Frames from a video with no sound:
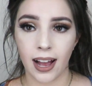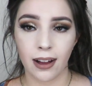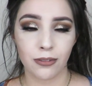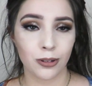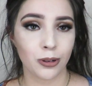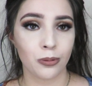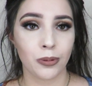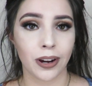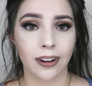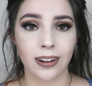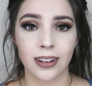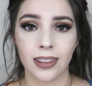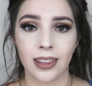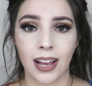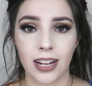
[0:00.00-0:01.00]
after
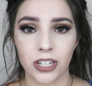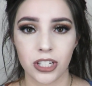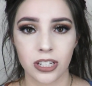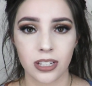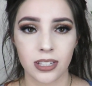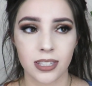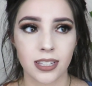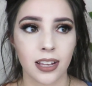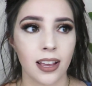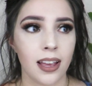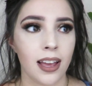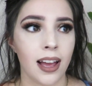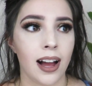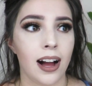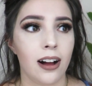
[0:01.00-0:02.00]
wearing lashes,
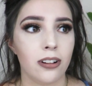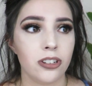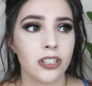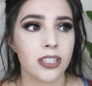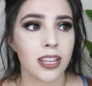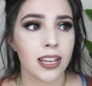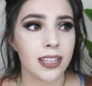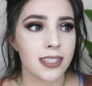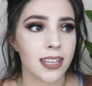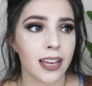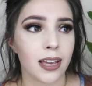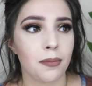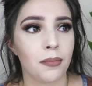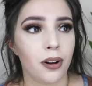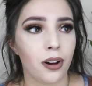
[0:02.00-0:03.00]
I'll just like take
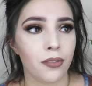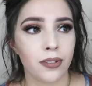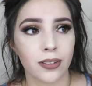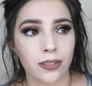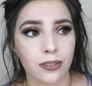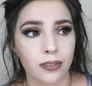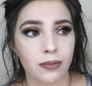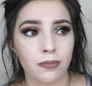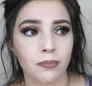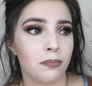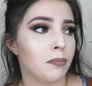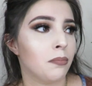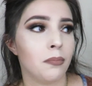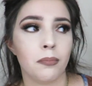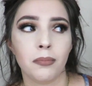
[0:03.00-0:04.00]
them off and
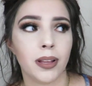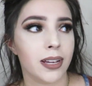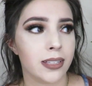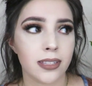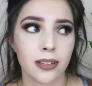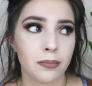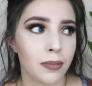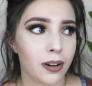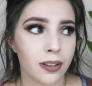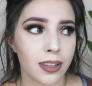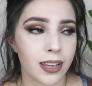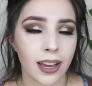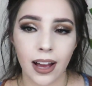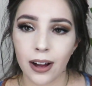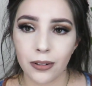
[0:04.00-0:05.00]
place them on the
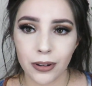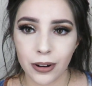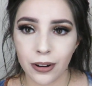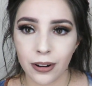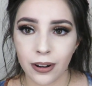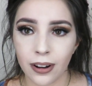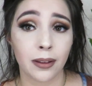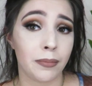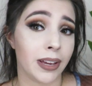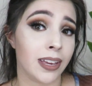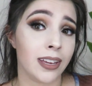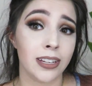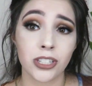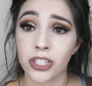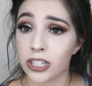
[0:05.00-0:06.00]
counter, in my
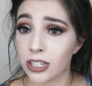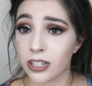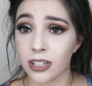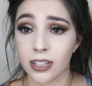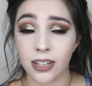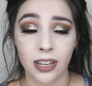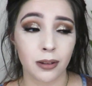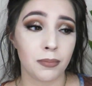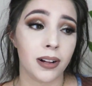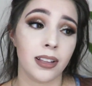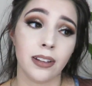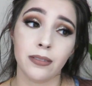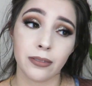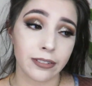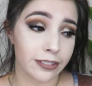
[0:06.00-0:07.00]
kitchen, in my
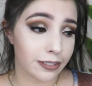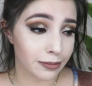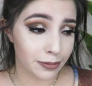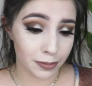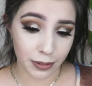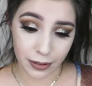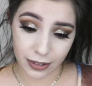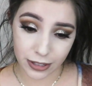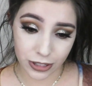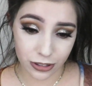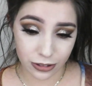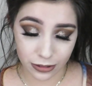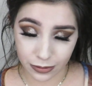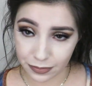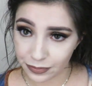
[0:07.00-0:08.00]
living room, in my
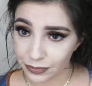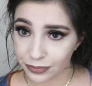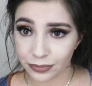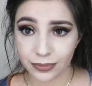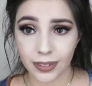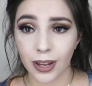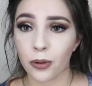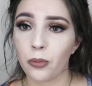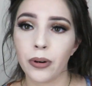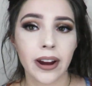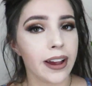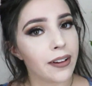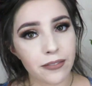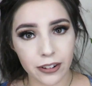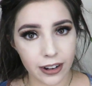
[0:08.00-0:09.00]
restroom,
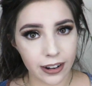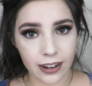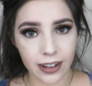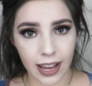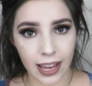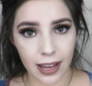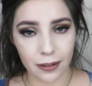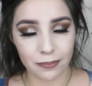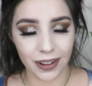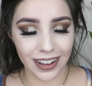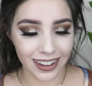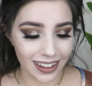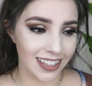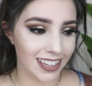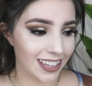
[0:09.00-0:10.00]
wherever I am.
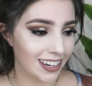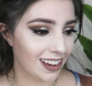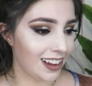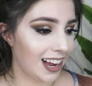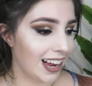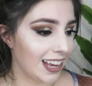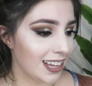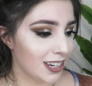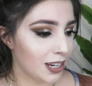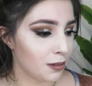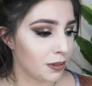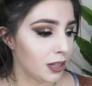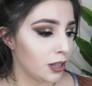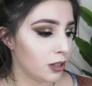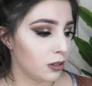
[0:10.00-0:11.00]
And then I end
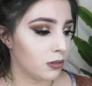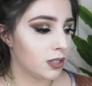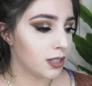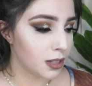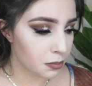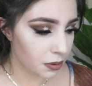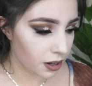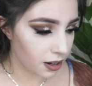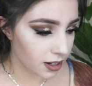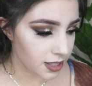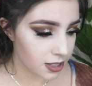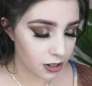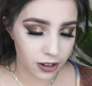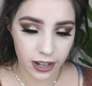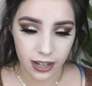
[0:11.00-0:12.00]
up losing the
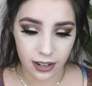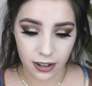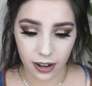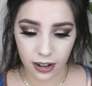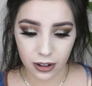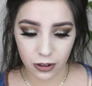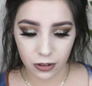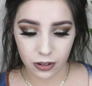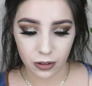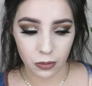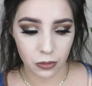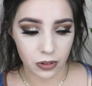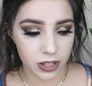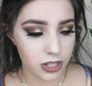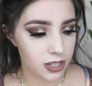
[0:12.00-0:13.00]
box or not knowing
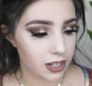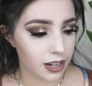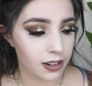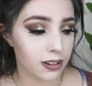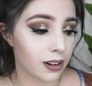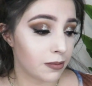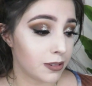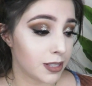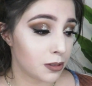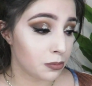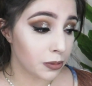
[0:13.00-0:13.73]
which style I was